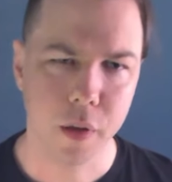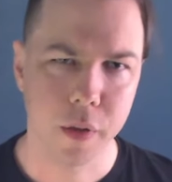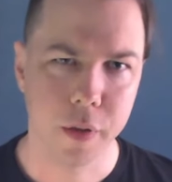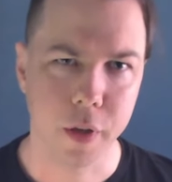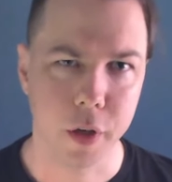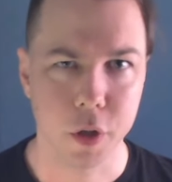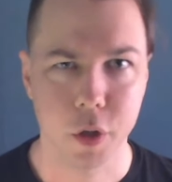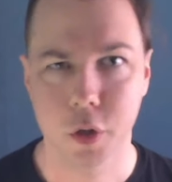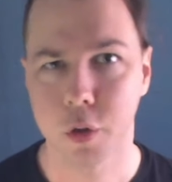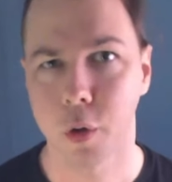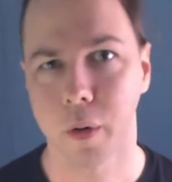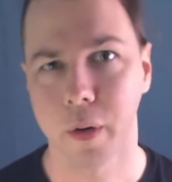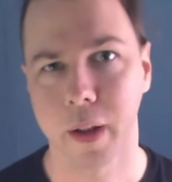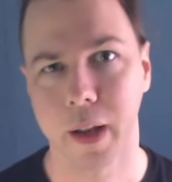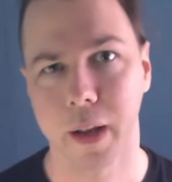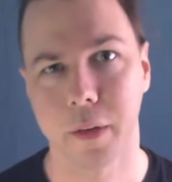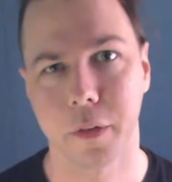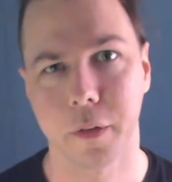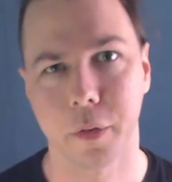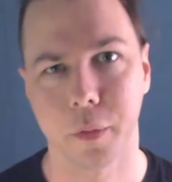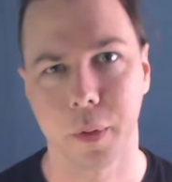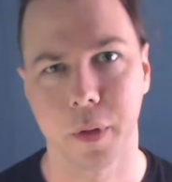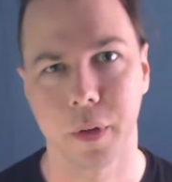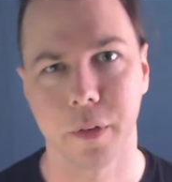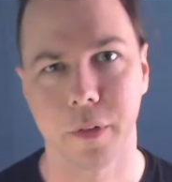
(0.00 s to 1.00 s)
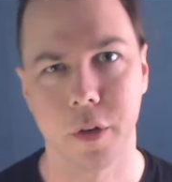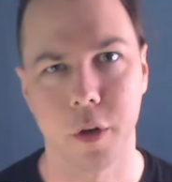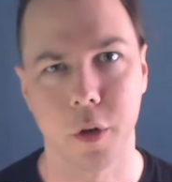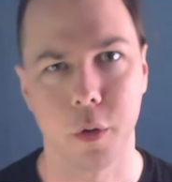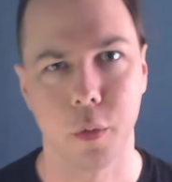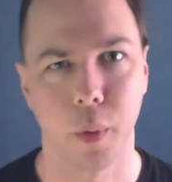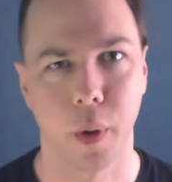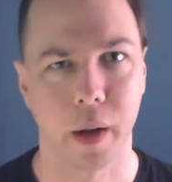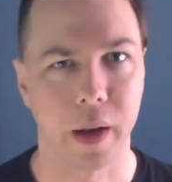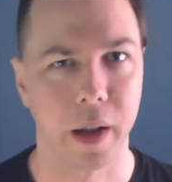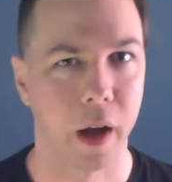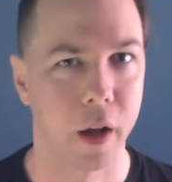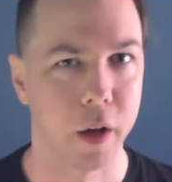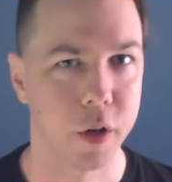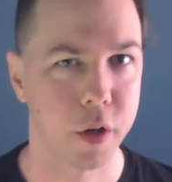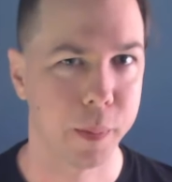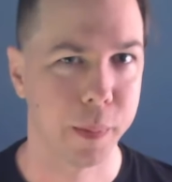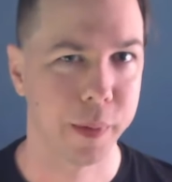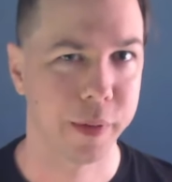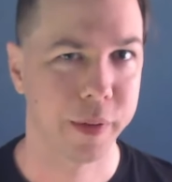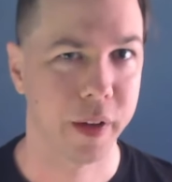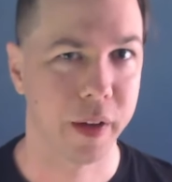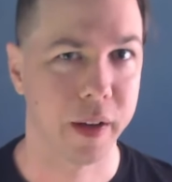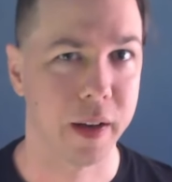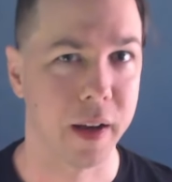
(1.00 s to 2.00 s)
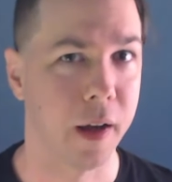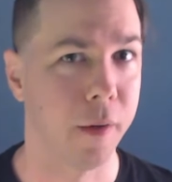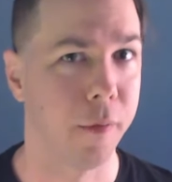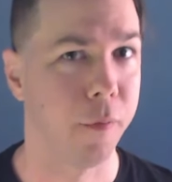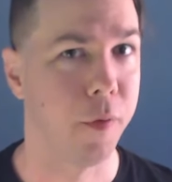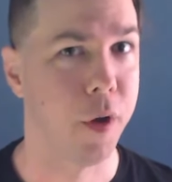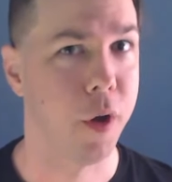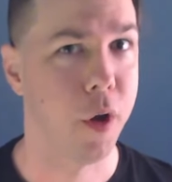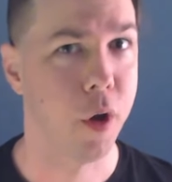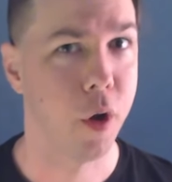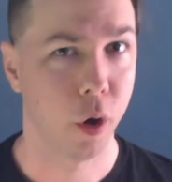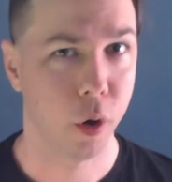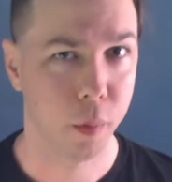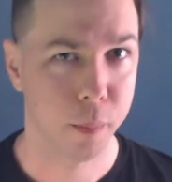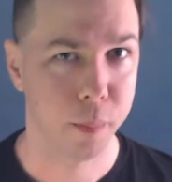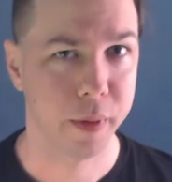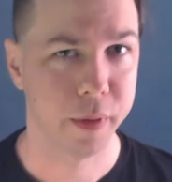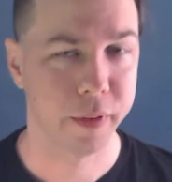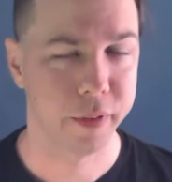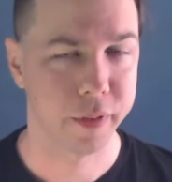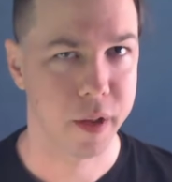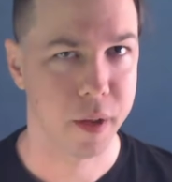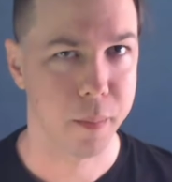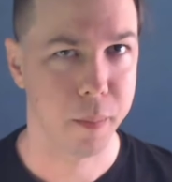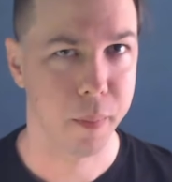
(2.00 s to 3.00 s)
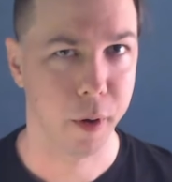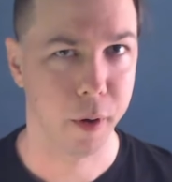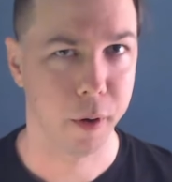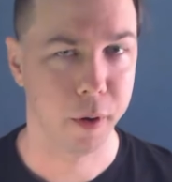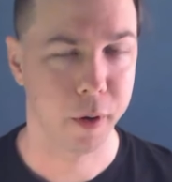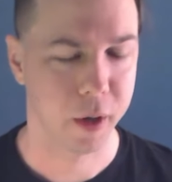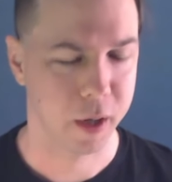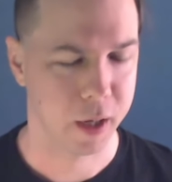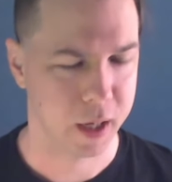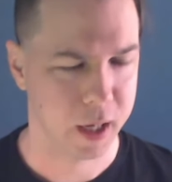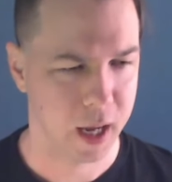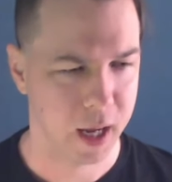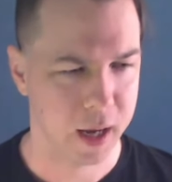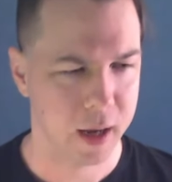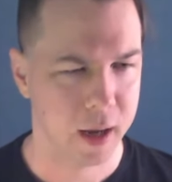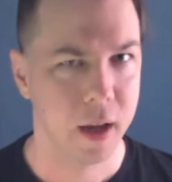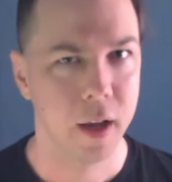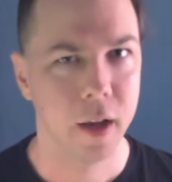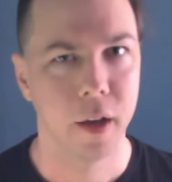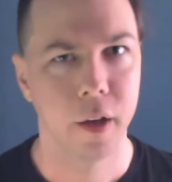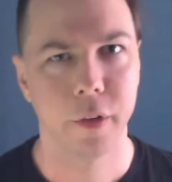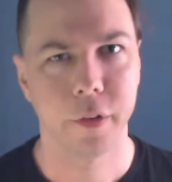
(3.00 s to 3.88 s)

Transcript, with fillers: the short answer is you 100% have not missed the boat, okay?